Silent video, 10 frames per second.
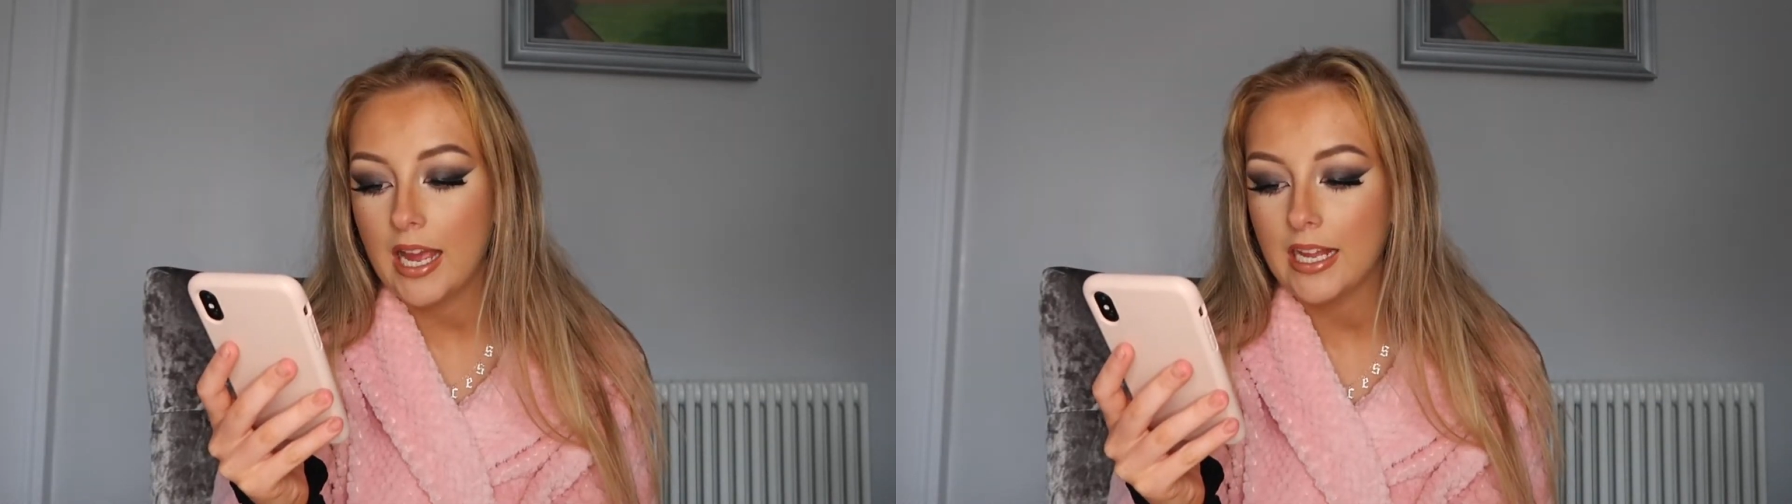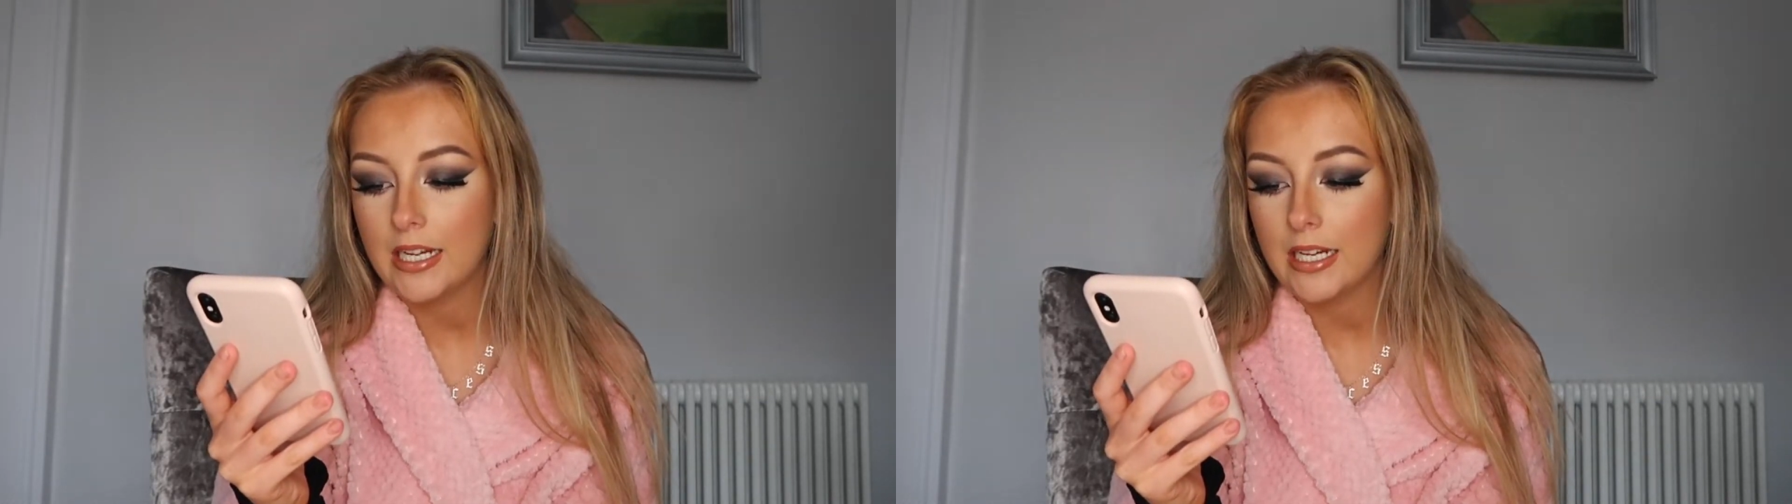
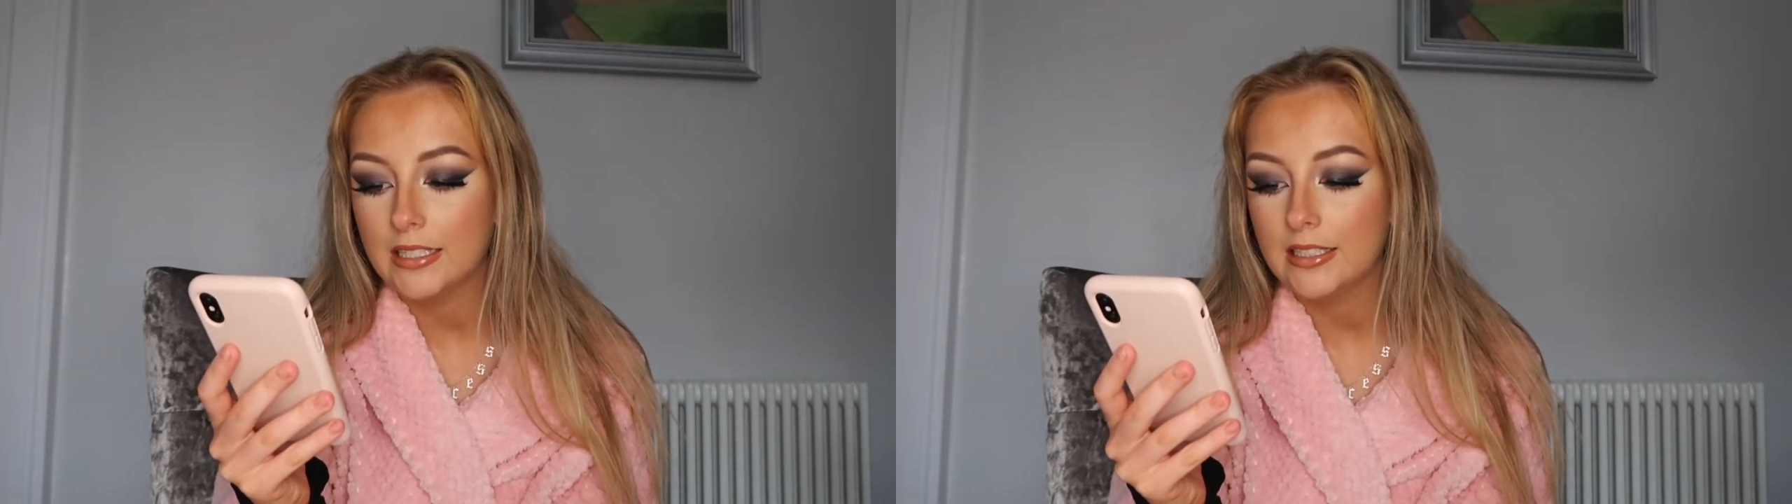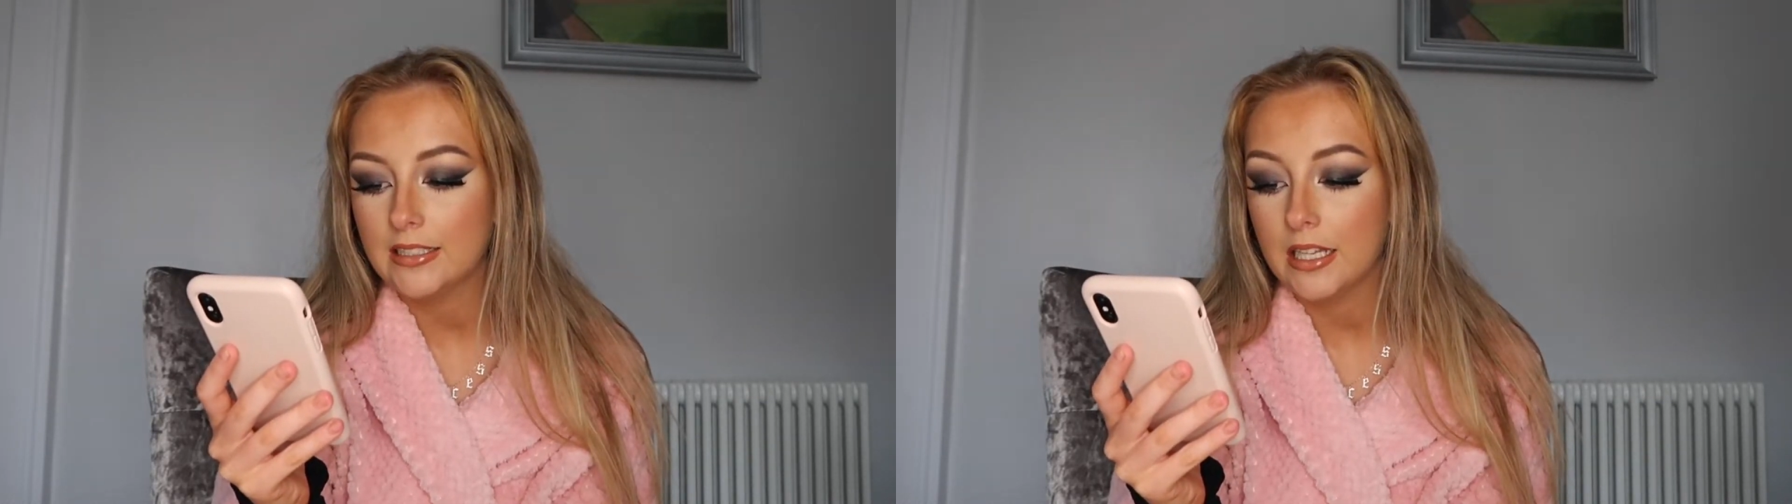and
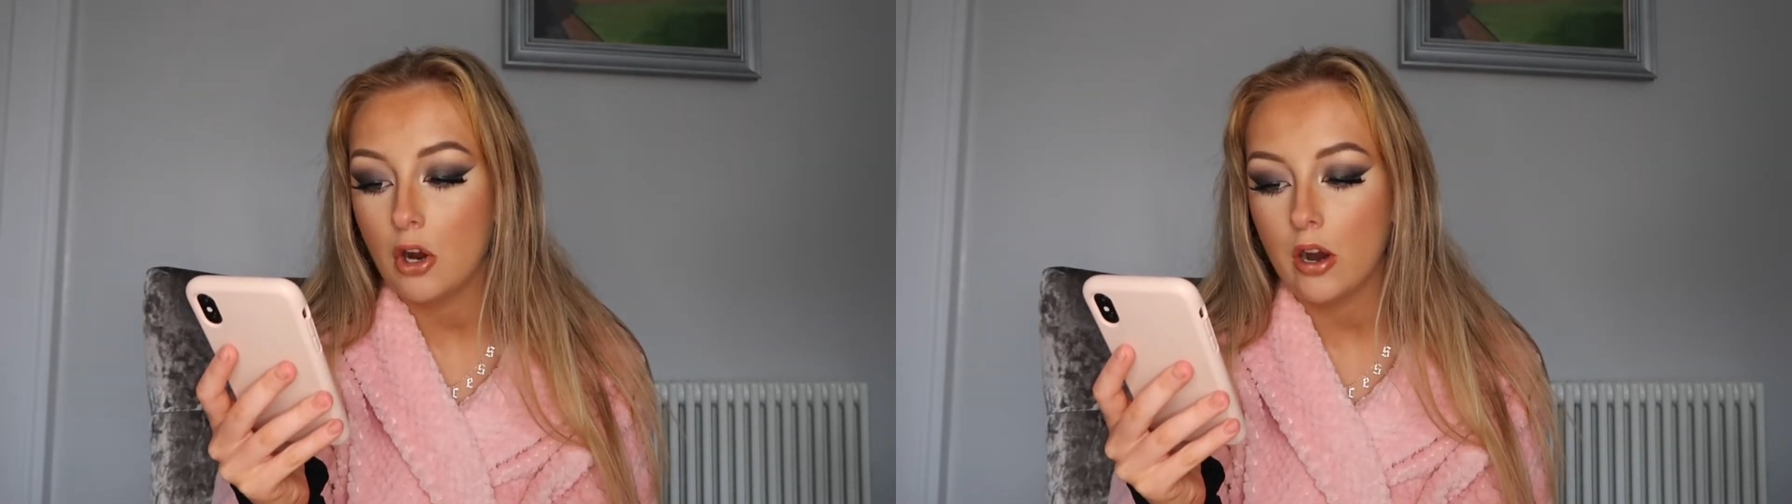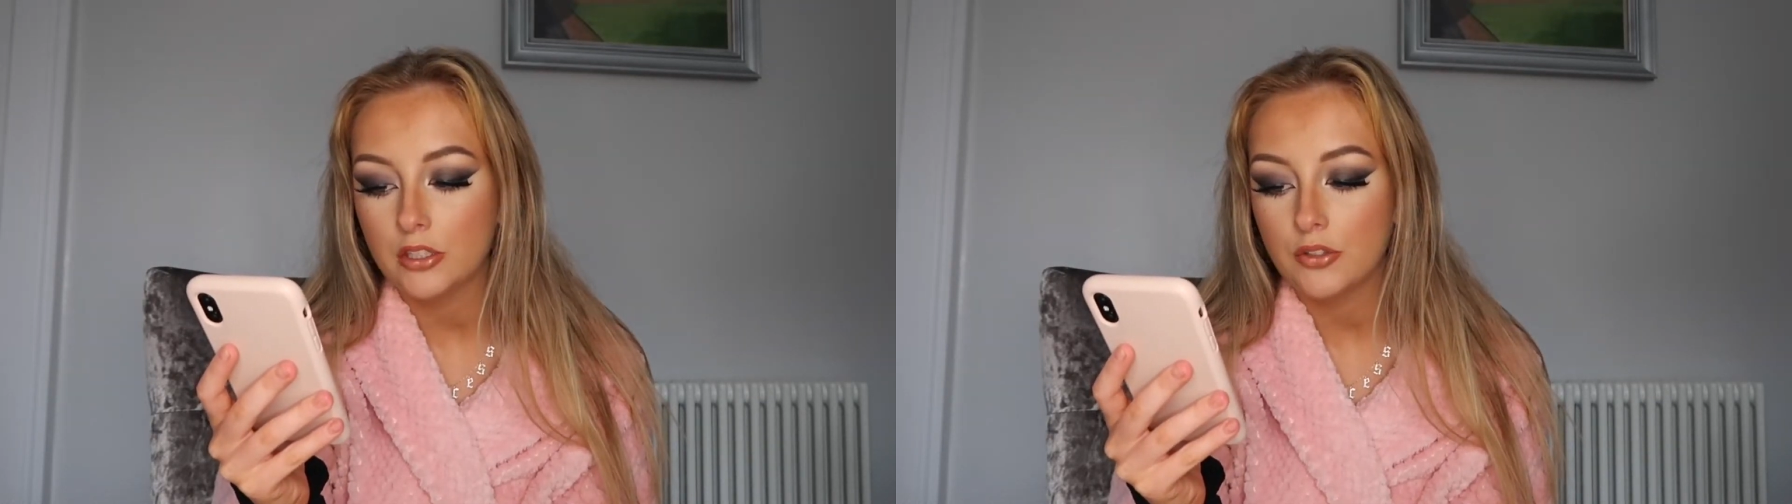created an
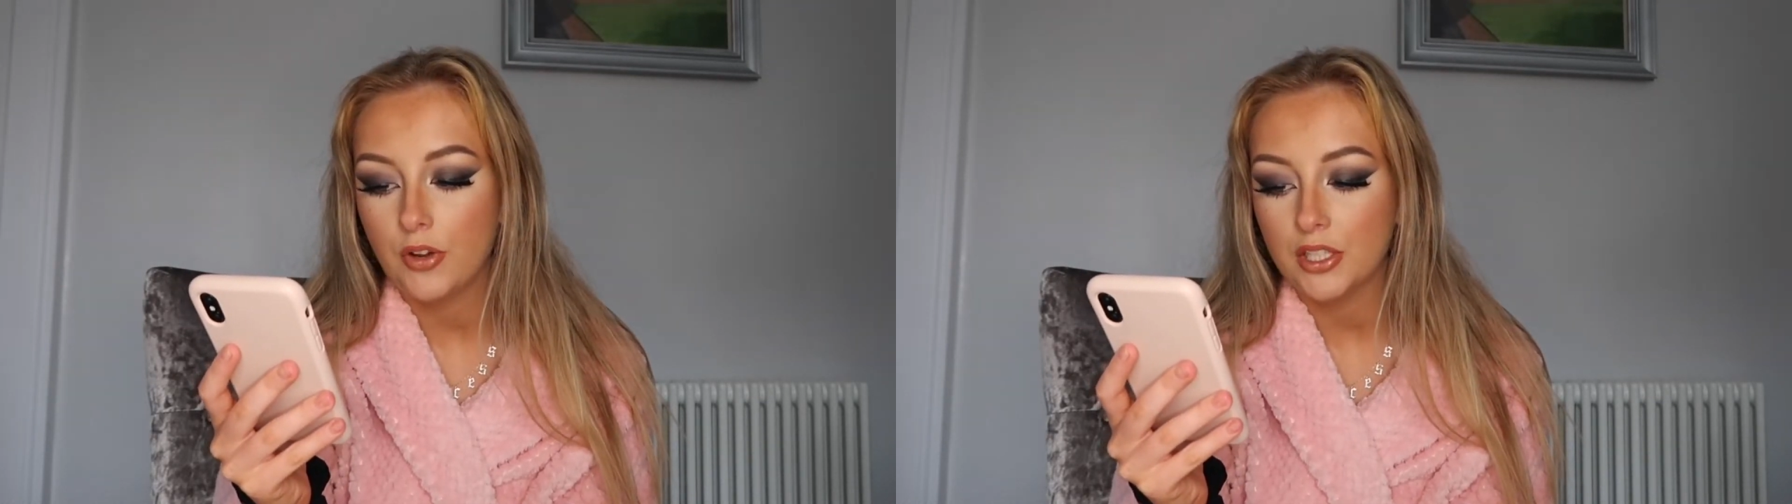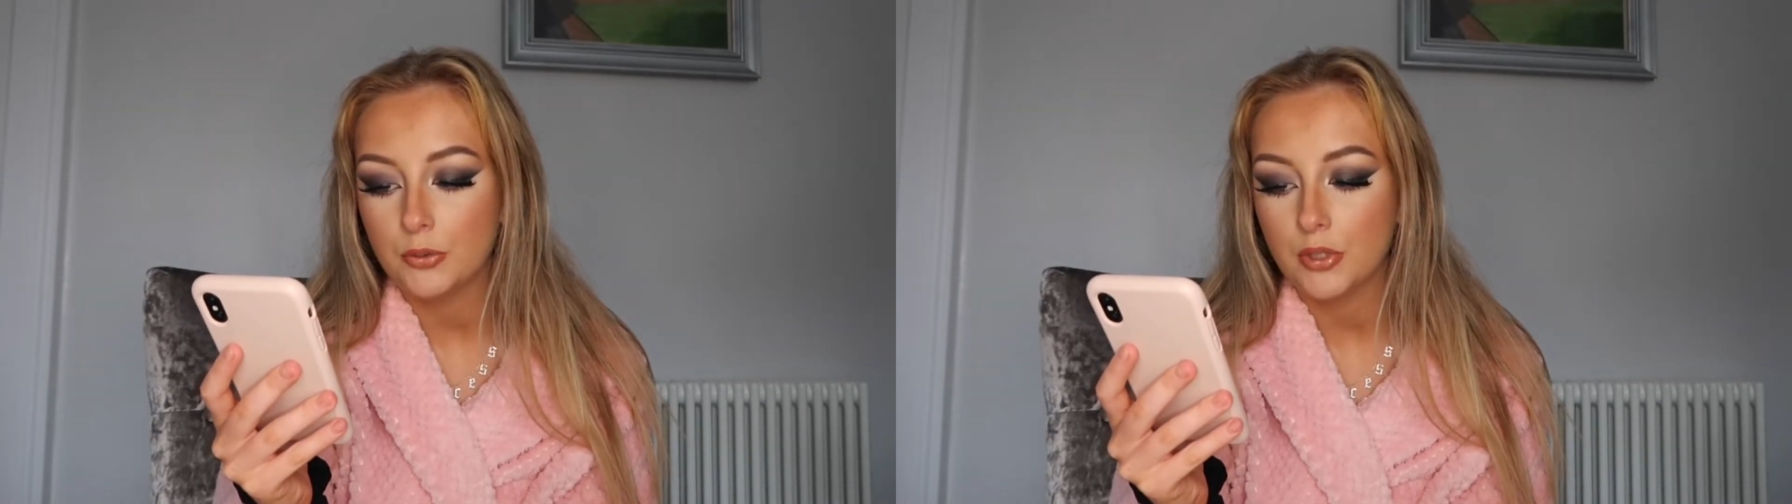
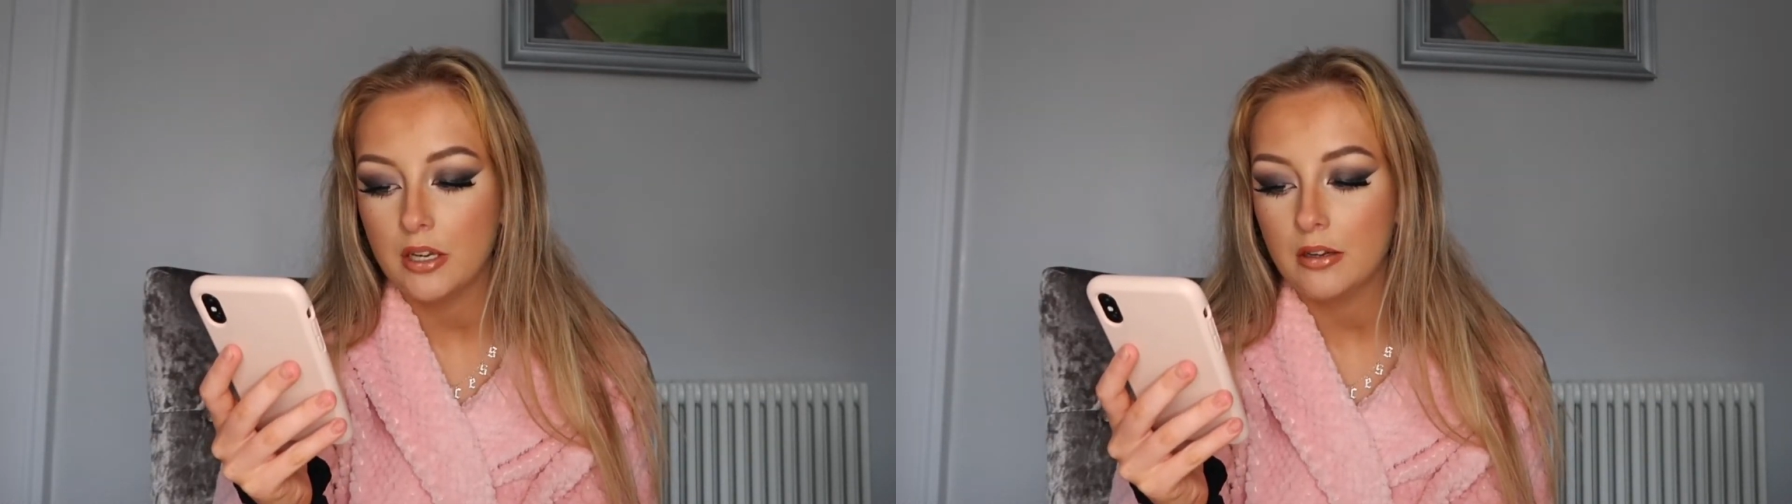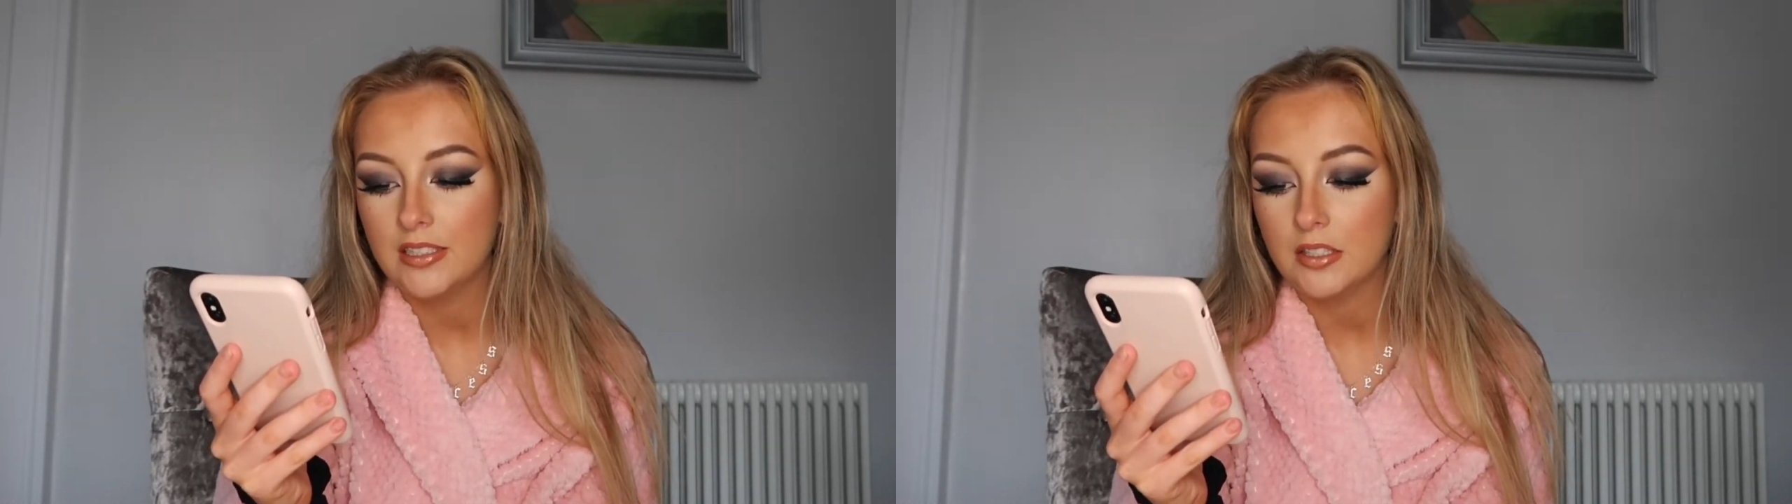artificial
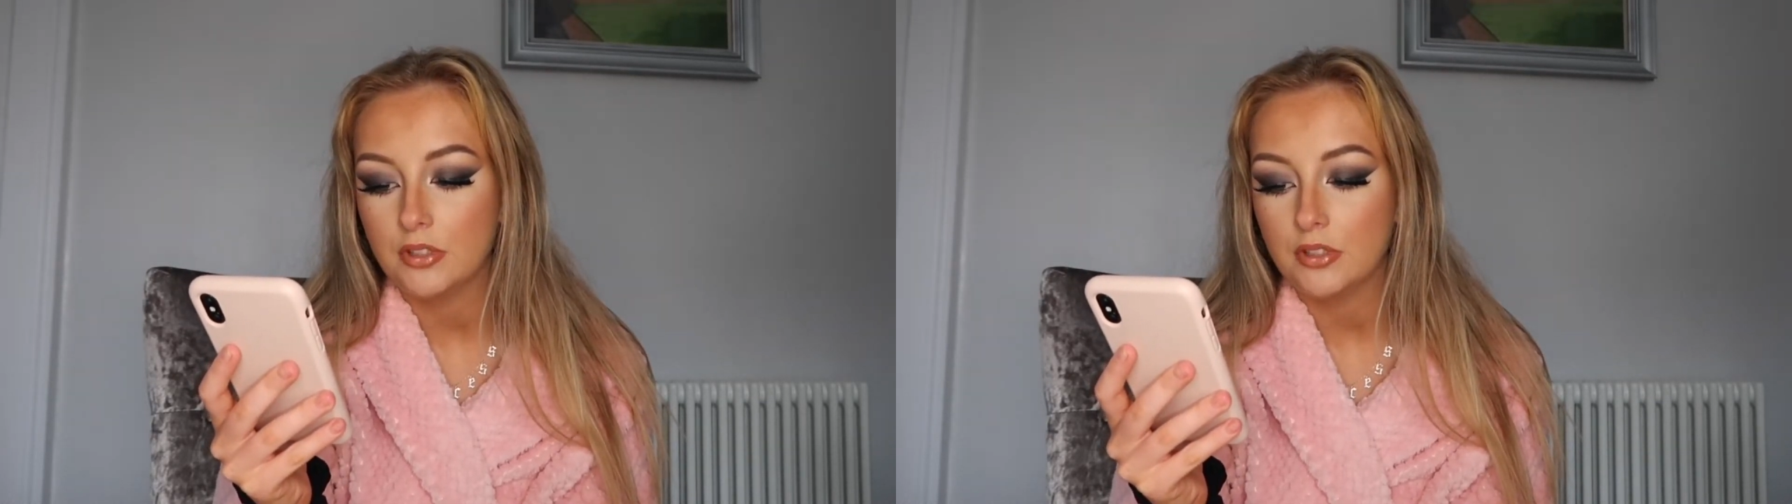nail as a